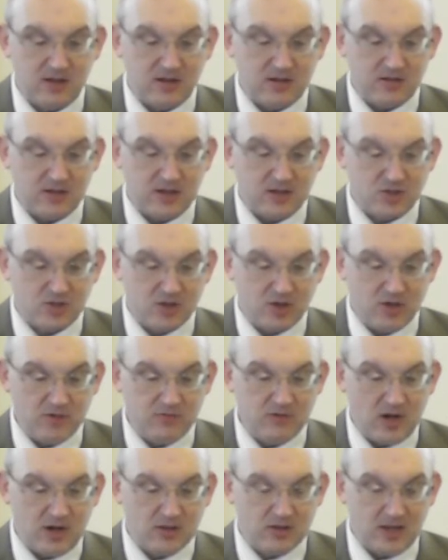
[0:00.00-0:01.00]
They serve
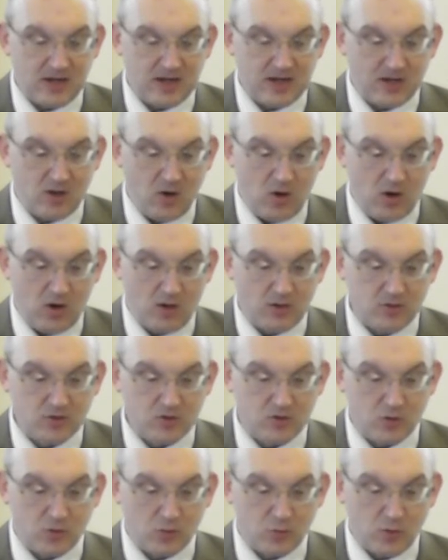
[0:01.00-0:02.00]
not thy gods,
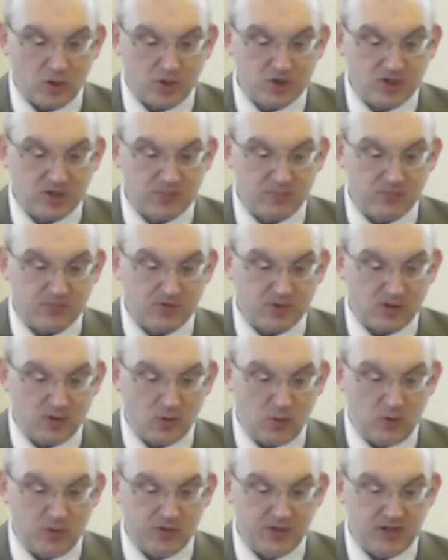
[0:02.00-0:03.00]
nor worship the
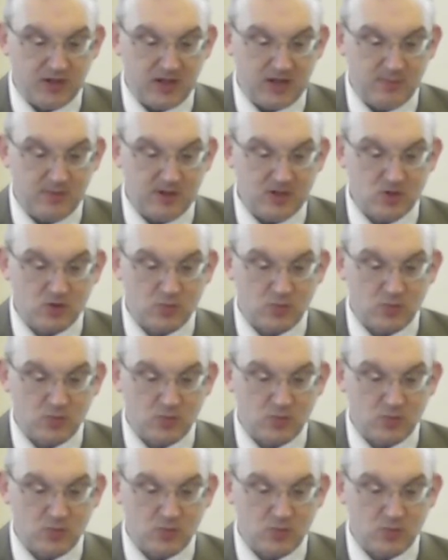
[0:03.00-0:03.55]
golden image